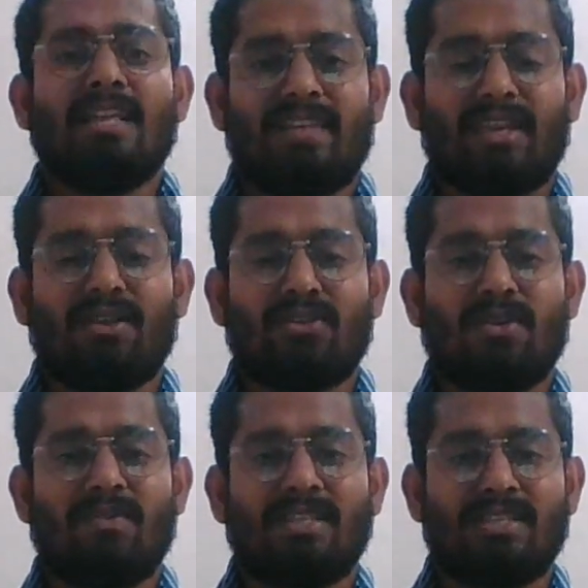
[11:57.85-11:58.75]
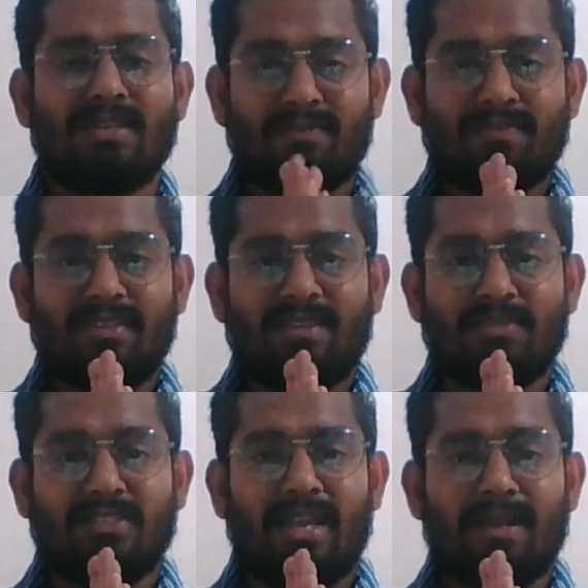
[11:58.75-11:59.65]
Thank you so much.
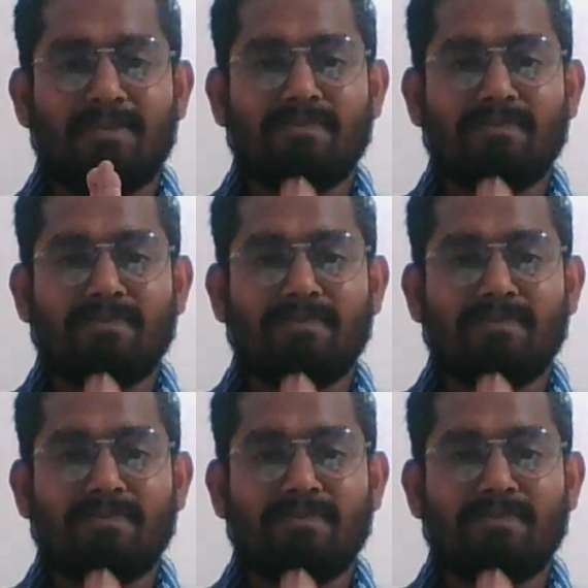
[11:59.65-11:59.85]
Namaste.